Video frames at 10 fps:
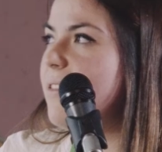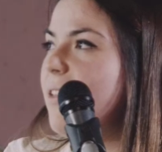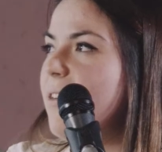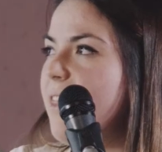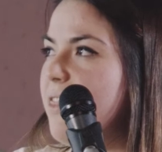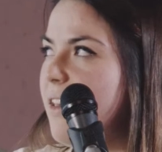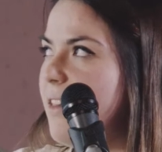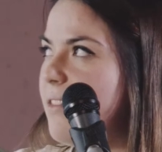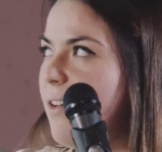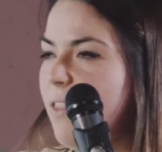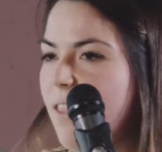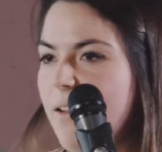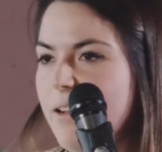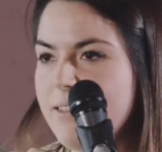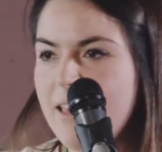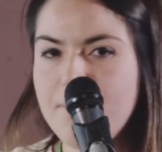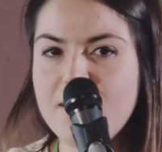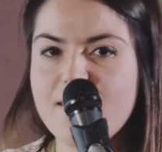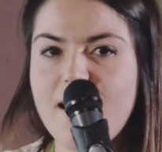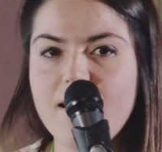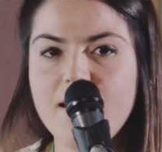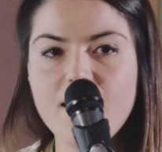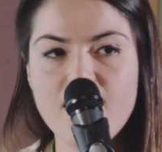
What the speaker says: a lot of things called honest game design.